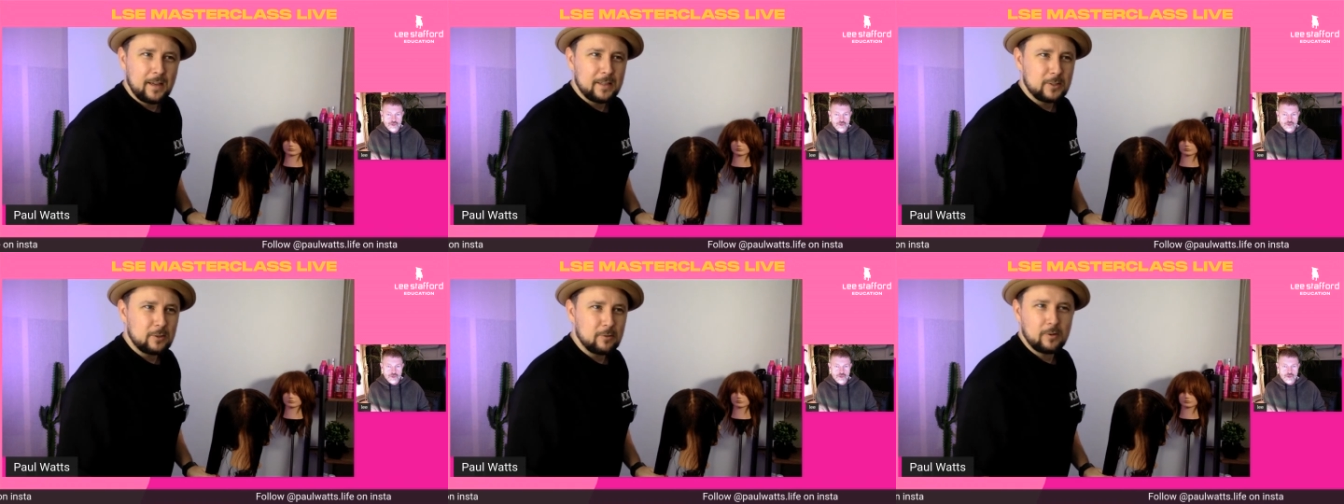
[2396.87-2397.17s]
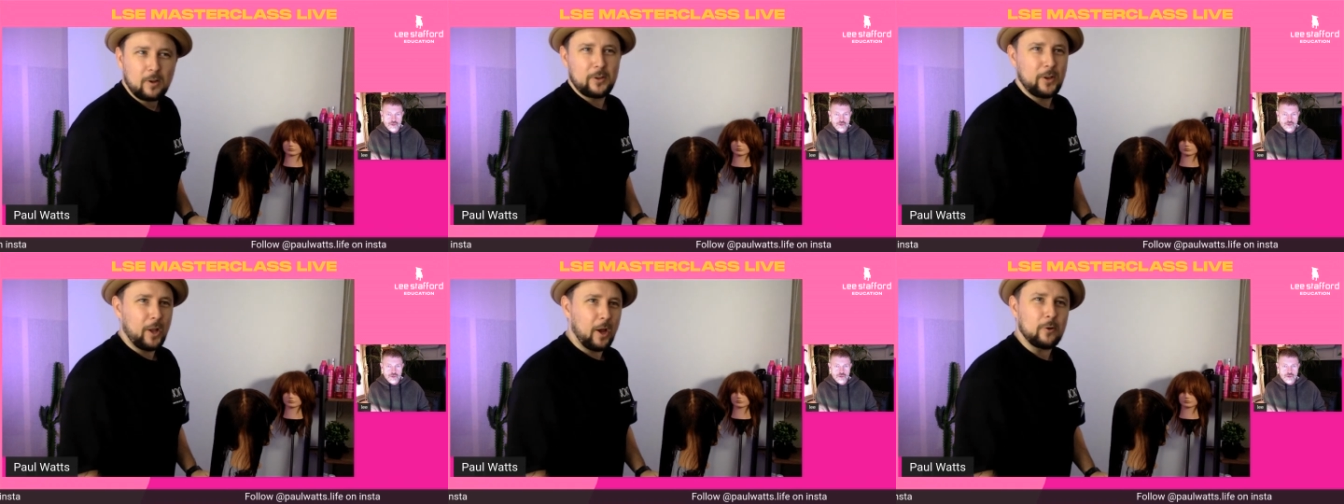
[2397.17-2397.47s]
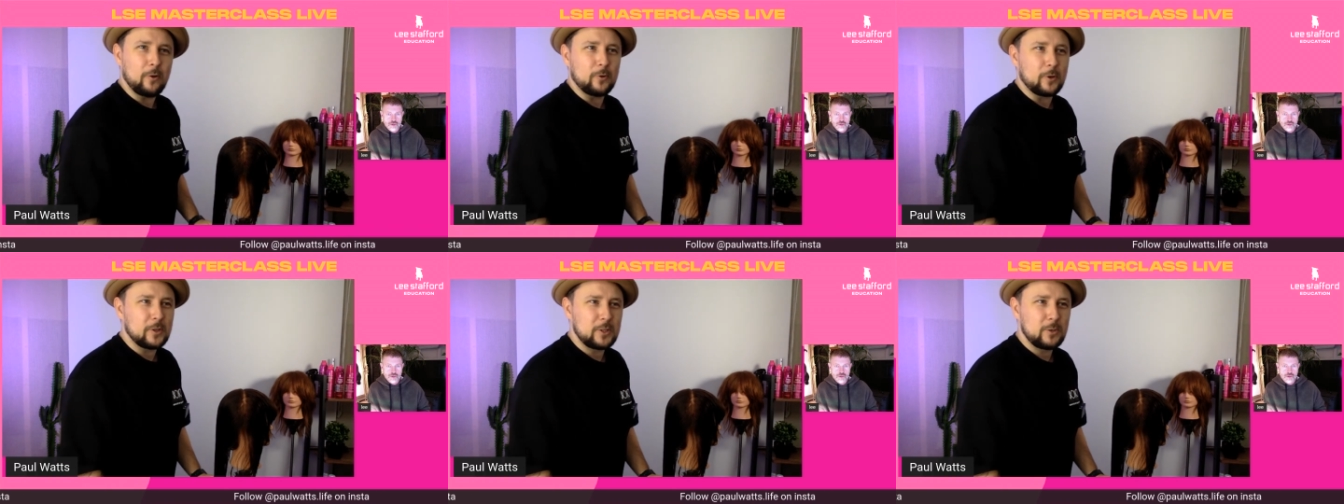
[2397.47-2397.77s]
She was like,
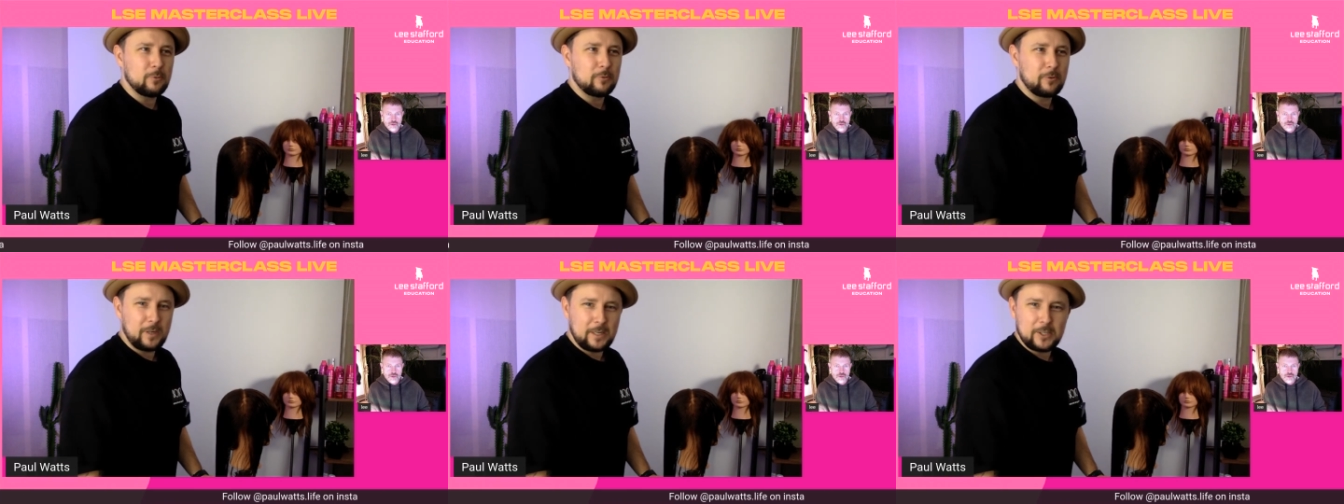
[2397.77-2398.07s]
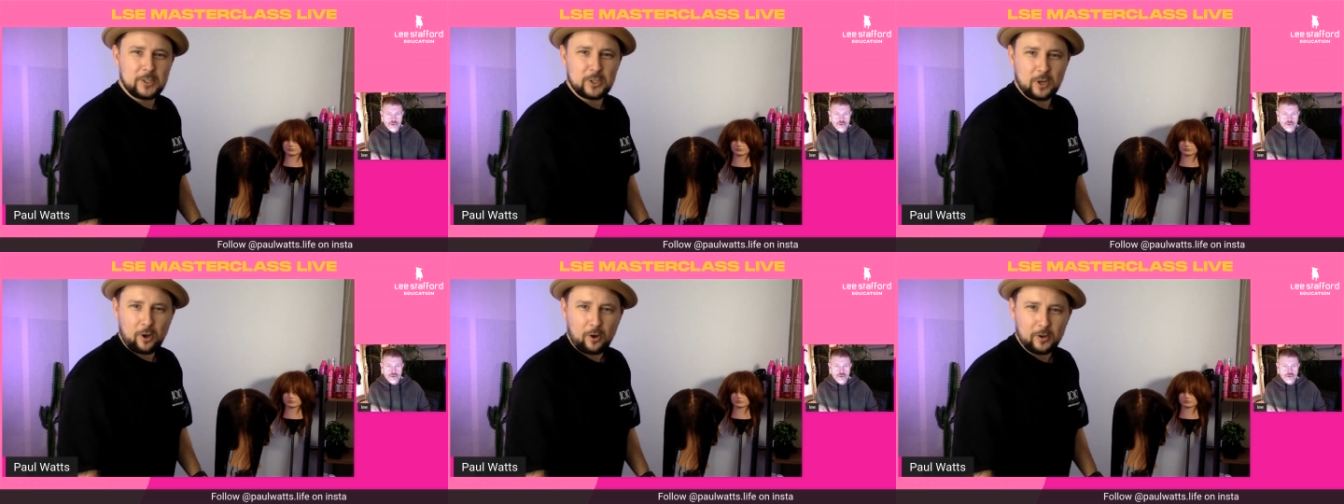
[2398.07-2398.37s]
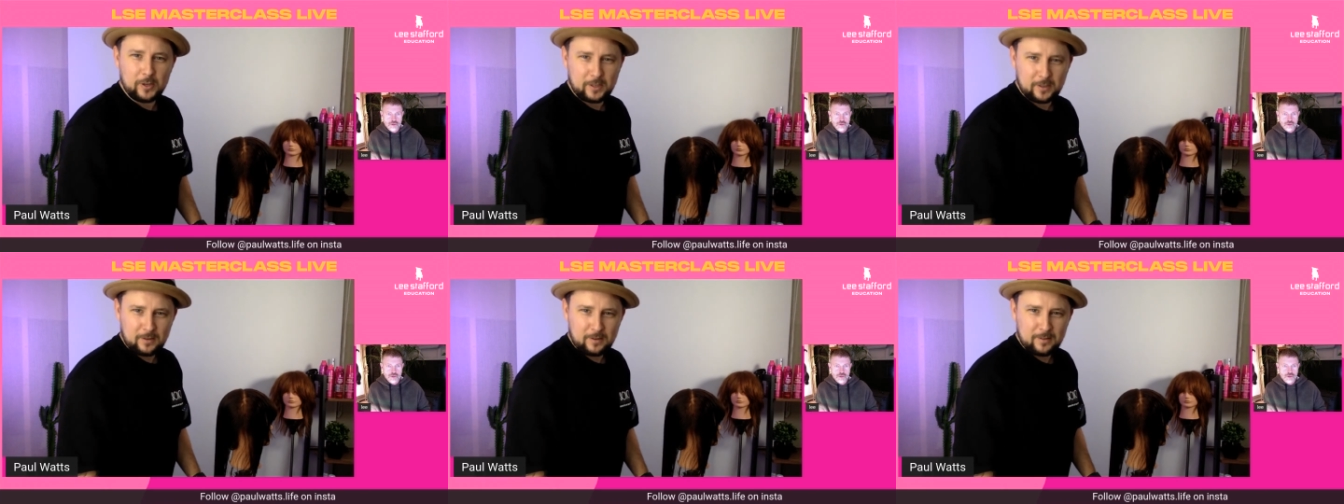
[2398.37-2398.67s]
"No, because you were really
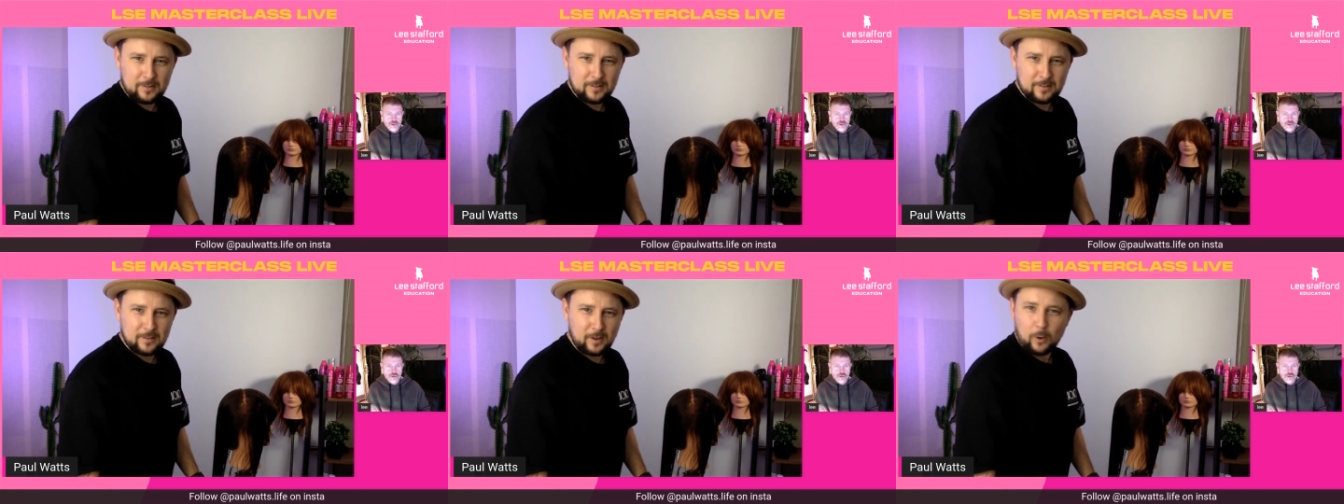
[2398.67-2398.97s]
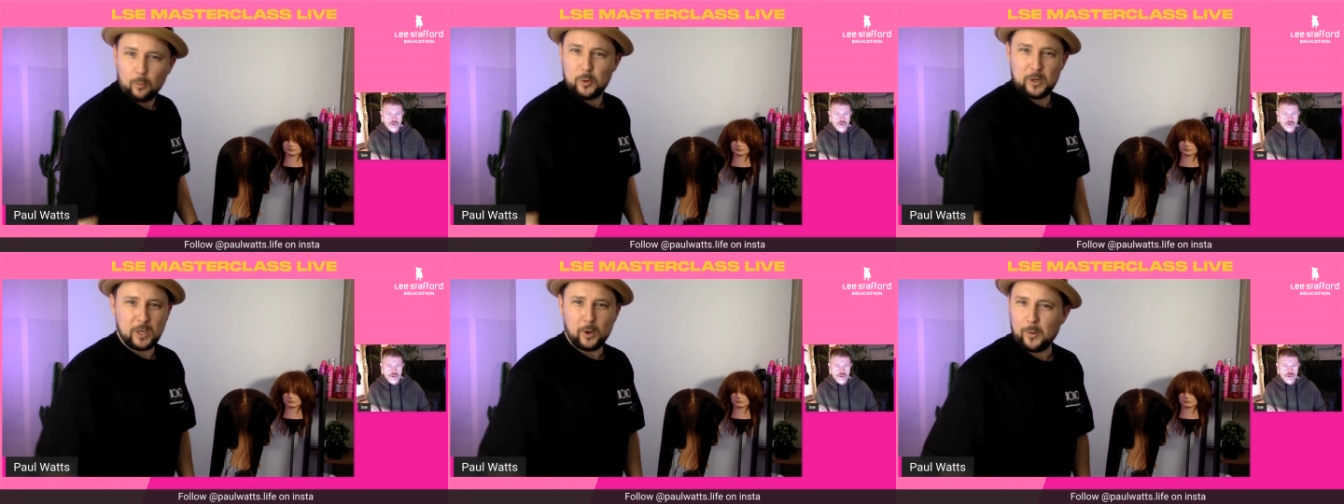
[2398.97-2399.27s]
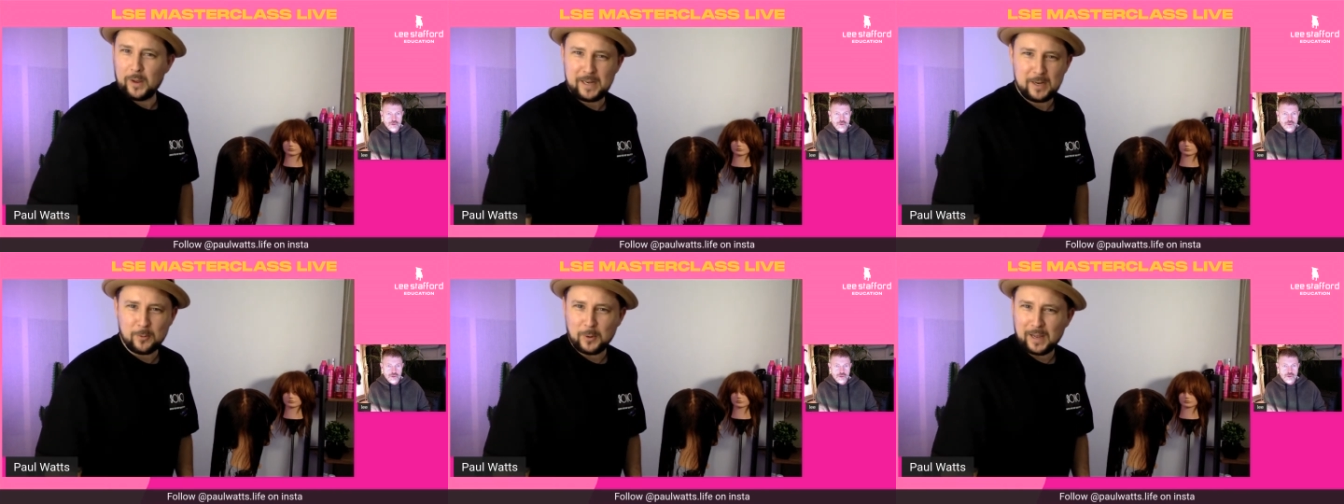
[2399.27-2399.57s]
shy." Like, I wouldn't
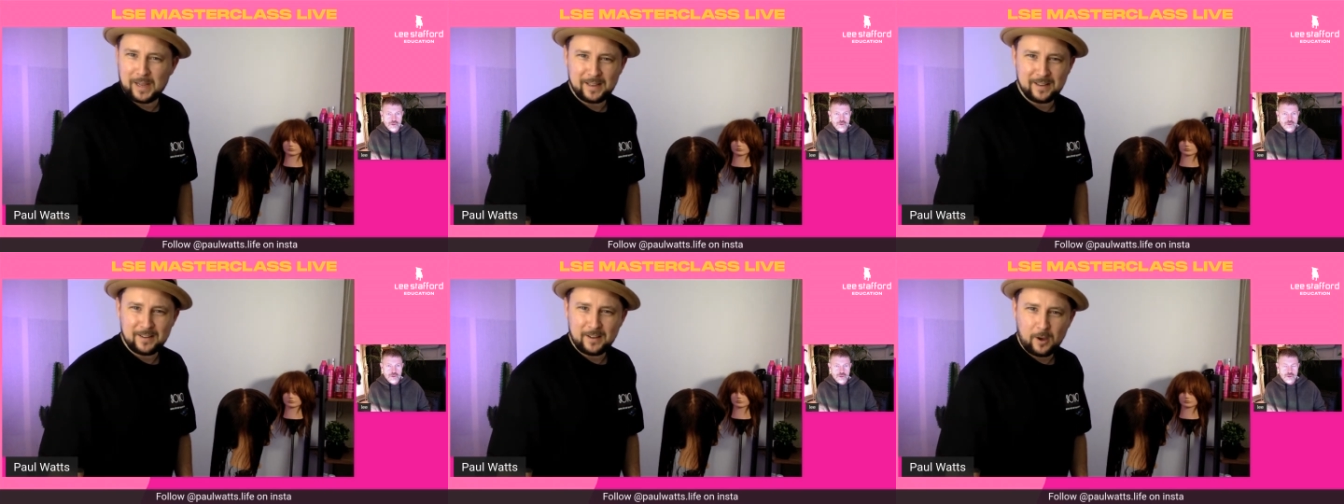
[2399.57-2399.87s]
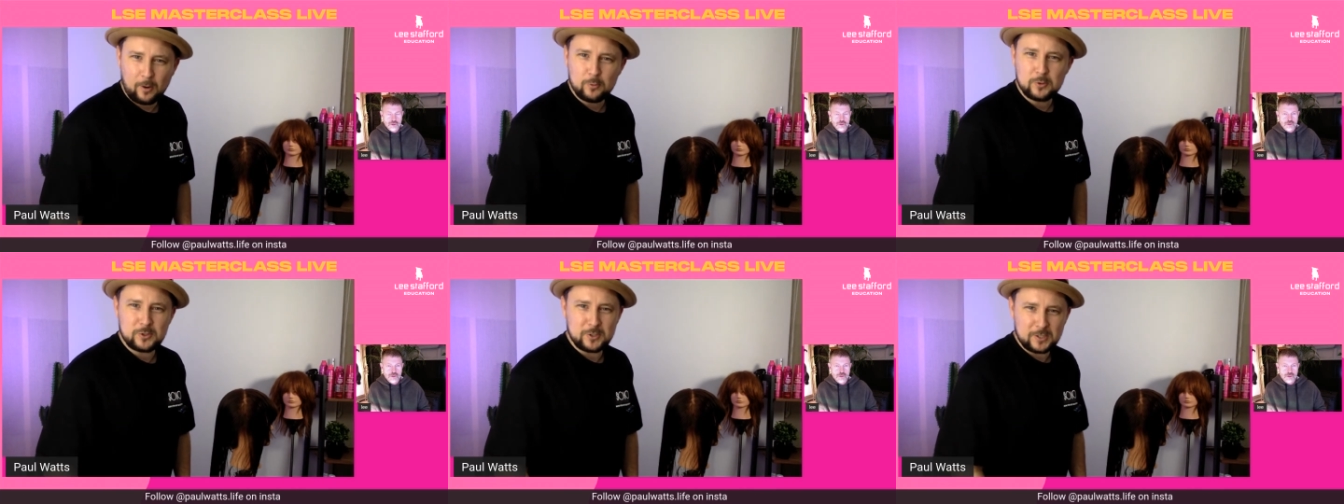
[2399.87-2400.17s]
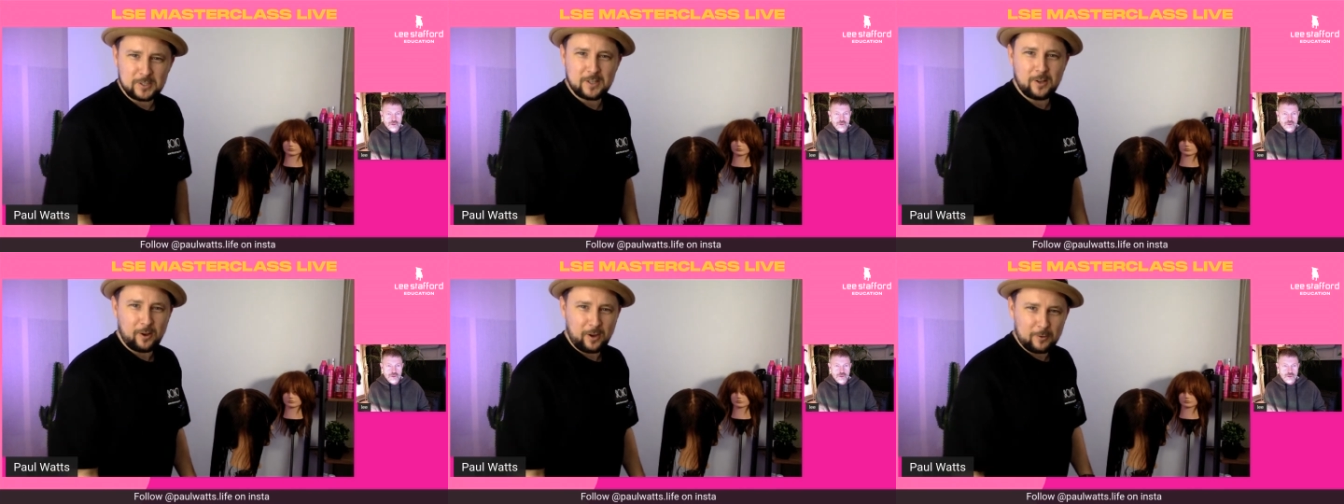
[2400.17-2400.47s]
go anywhere. I was
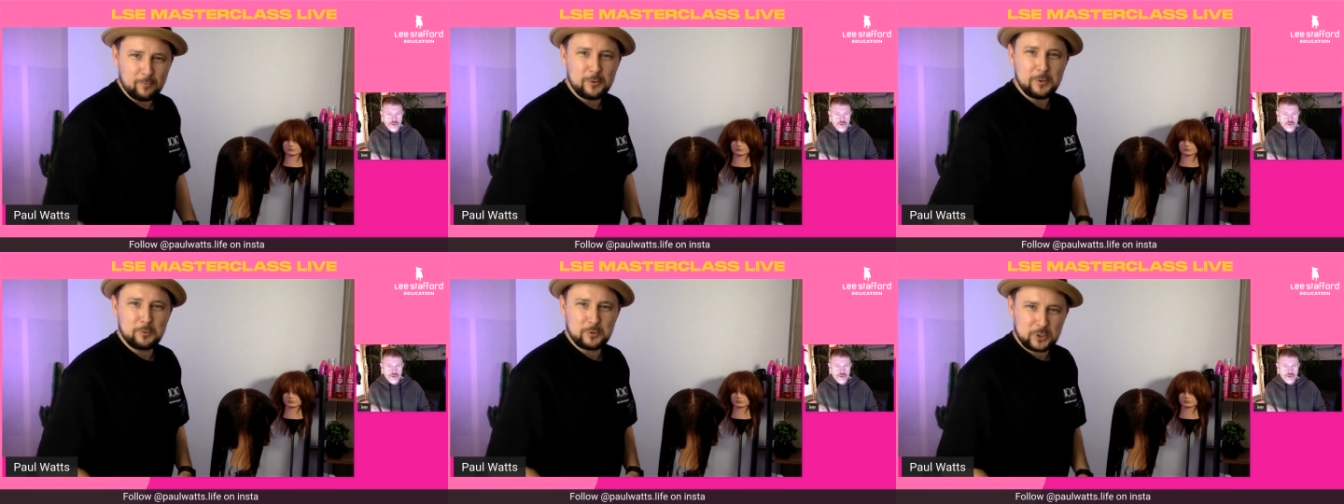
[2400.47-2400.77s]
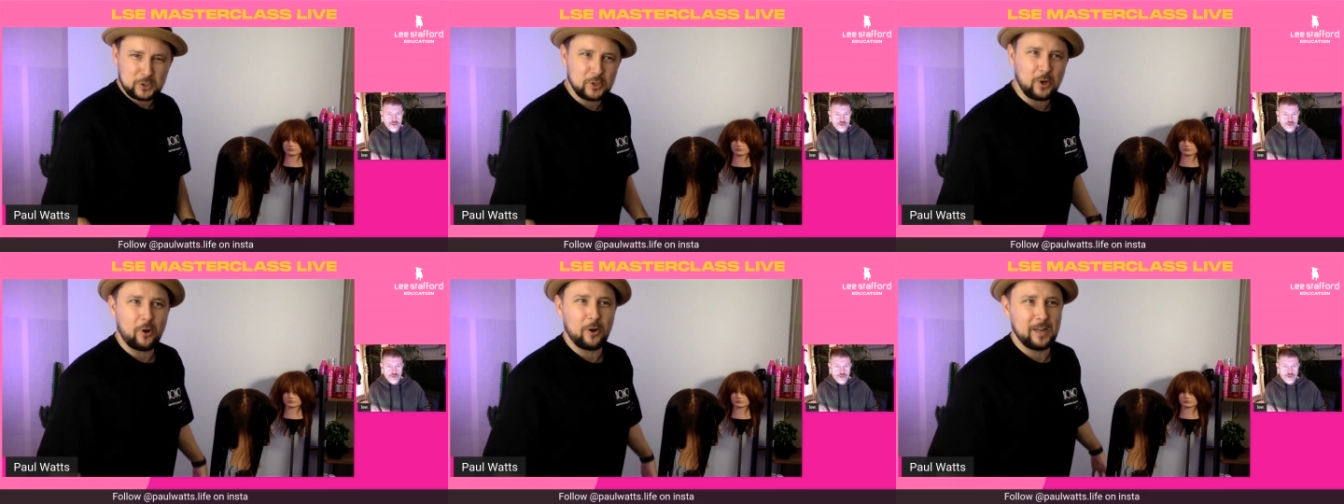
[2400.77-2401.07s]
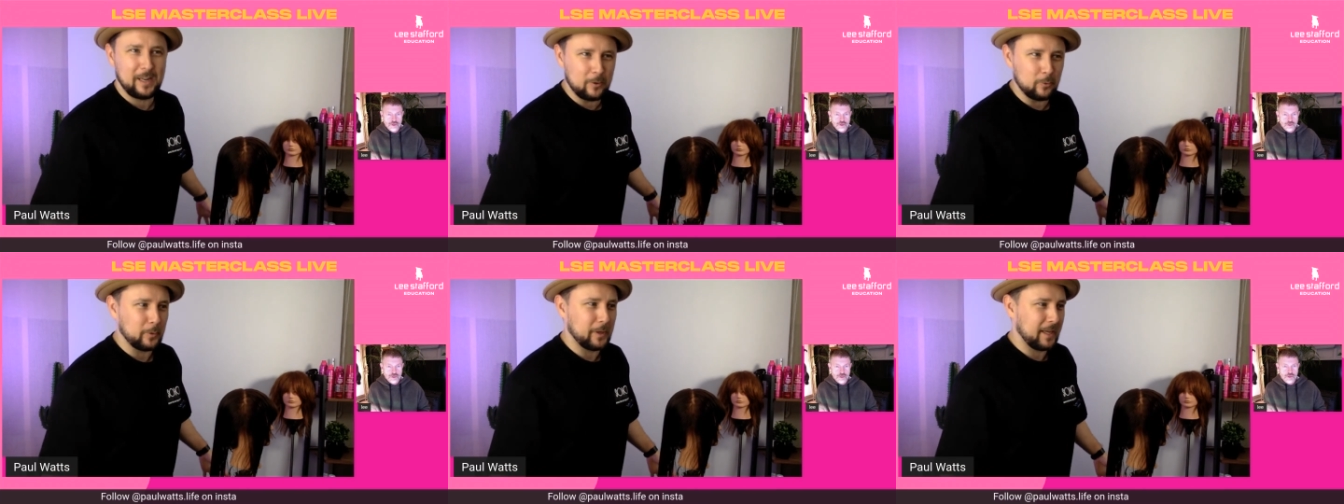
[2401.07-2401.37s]
just like a real shy
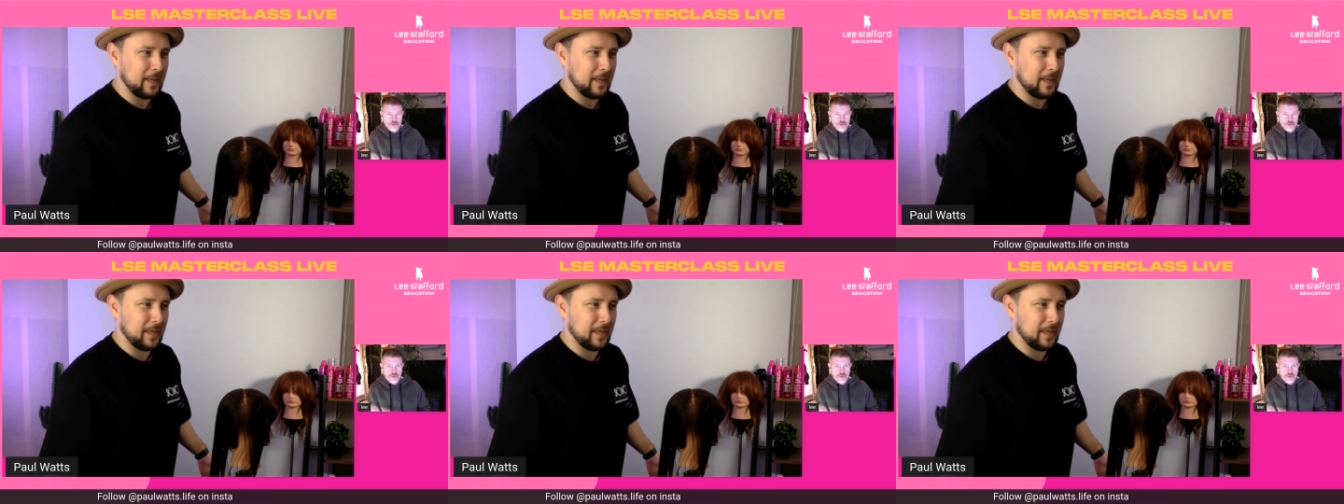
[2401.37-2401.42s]
little